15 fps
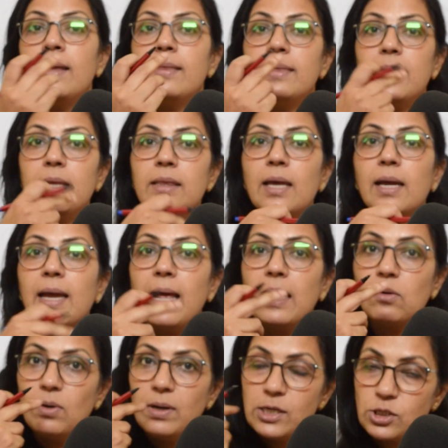Then the
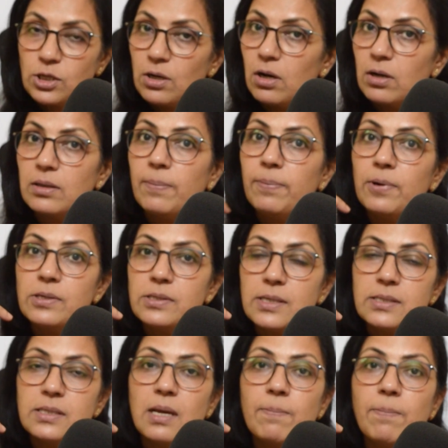calculation or the
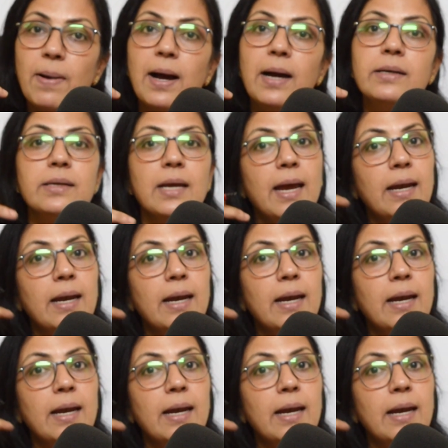processing part,